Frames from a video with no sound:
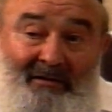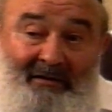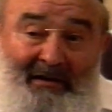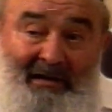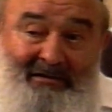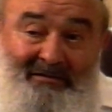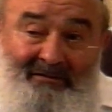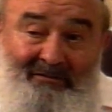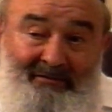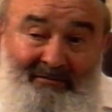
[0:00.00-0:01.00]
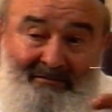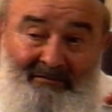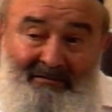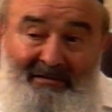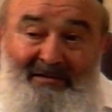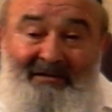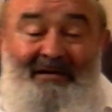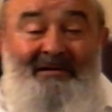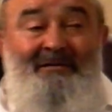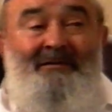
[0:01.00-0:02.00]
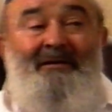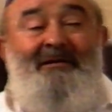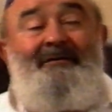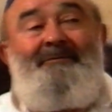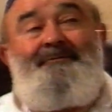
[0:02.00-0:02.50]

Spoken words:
lecture or dissertation on it.